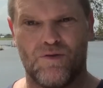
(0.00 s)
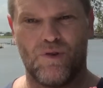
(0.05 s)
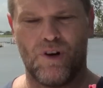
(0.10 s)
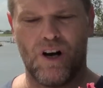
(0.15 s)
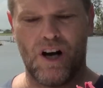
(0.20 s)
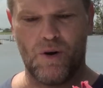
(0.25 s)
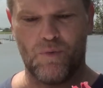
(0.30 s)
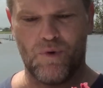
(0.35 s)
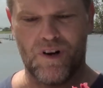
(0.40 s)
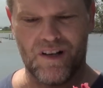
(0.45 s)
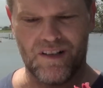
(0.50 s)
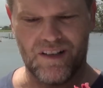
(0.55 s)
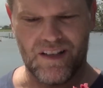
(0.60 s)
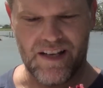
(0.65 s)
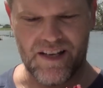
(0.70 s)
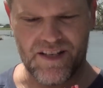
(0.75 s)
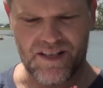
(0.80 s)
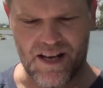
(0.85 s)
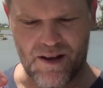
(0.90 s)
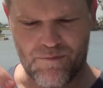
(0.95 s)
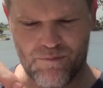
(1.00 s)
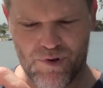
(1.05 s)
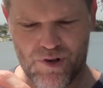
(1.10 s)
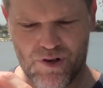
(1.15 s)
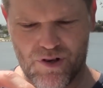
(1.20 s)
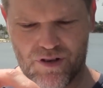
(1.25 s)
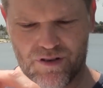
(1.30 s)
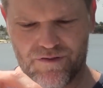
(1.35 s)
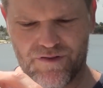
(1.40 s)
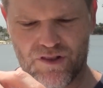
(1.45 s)
Right, well, there's that
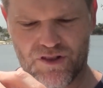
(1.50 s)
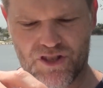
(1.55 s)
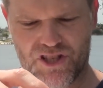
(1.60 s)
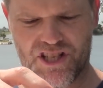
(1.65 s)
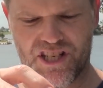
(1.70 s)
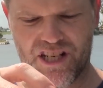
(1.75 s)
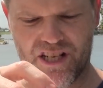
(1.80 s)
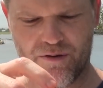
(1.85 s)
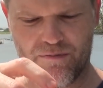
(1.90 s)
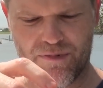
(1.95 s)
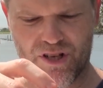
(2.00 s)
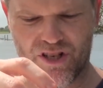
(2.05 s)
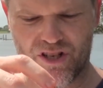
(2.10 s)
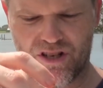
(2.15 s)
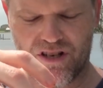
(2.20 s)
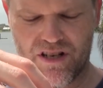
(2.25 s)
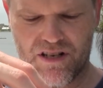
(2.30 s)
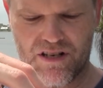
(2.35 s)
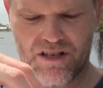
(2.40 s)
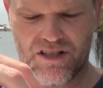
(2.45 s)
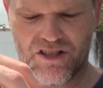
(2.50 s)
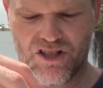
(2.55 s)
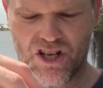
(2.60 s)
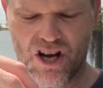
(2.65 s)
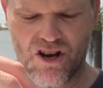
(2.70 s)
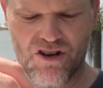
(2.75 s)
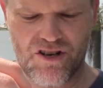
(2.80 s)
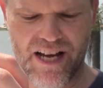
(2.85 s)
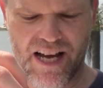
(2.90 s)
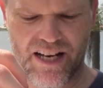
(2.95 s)
beautiful cinnamon
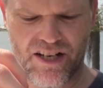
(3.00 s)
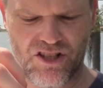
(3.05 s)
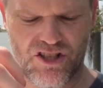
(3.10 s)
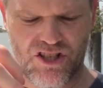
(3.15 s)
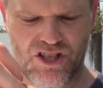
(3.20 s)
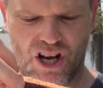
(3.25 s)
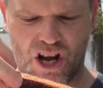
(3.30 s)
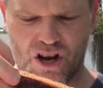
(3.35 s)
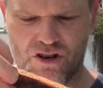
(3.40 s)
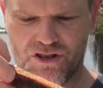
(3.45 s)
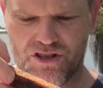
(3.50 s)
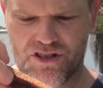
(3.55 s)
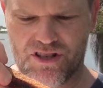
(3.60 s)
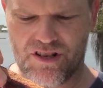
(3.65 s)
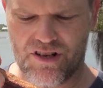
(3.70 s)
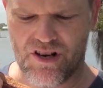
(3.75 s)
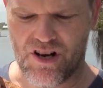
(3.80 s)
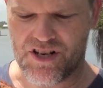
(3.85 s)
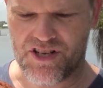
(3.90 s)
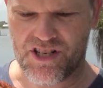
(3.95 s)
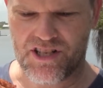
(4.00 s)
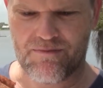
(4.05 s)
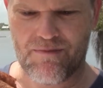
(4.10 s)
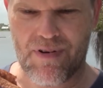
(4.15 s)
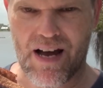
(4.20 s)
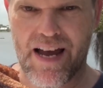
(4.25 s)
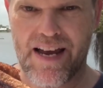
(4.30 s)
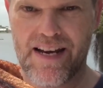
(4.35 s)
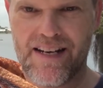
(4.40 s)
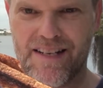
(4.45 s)
doughnut toast that I just
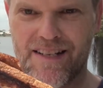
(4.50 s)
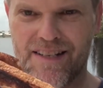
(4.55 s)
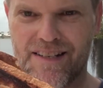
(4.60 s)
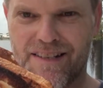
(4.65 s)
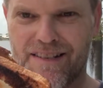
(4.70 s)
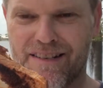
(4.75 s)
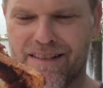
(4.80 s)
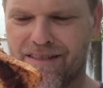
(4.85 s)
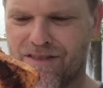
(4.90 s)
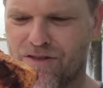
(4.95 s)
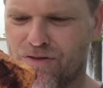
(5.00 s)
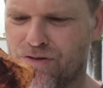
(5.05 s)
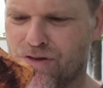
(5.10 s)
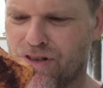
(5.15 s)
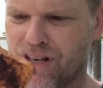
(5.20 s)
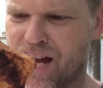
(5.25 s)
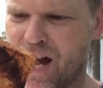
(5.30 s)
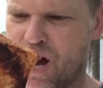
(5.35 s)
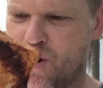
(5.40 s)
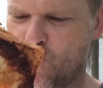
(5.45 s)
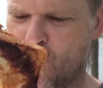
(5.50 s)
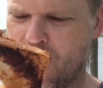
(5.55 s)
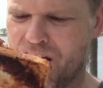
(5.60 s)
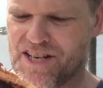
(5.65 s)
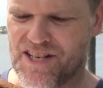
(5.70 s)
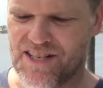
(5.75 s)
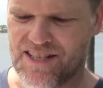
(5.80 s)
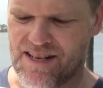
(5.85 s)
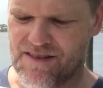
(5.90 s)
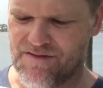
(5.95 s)
made.
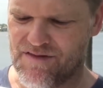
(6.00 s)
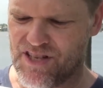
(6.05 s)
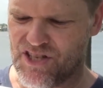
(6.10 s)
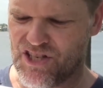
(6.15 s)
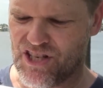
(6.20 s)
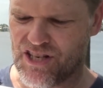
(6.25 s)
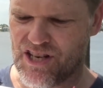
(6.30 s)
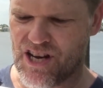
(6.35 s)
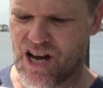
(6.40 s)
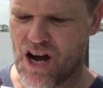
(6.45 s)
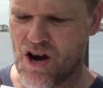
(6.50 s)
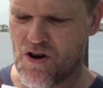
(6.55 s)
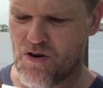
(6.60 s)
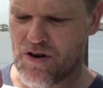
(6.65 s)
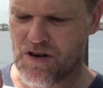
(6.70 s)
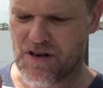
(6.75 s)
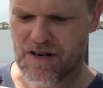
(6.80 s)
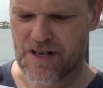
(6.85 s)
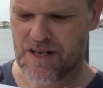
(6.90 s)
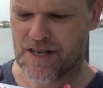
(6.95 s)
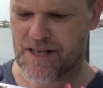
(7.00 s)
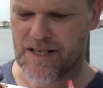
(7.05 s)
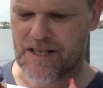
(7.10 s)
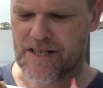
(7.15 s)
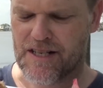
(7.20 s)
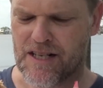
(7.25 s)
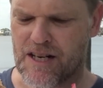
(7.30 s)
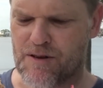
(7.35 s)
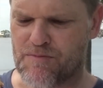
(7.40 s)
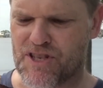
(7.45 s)
Wait to give this a go. I'm
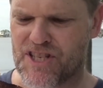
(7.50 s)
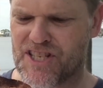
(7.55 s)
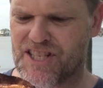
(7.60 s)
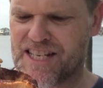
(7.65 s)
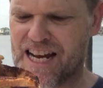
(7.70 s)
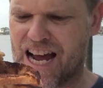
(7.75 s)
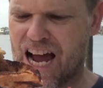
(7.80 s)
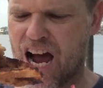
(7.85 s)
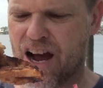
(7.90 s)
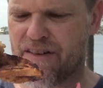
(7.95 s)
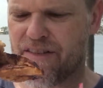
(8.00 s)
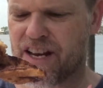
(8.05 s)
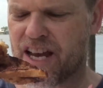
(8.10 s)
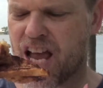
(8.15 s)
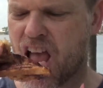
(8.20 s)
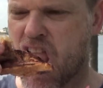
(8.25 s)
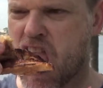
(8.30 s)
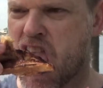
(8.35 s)
starving.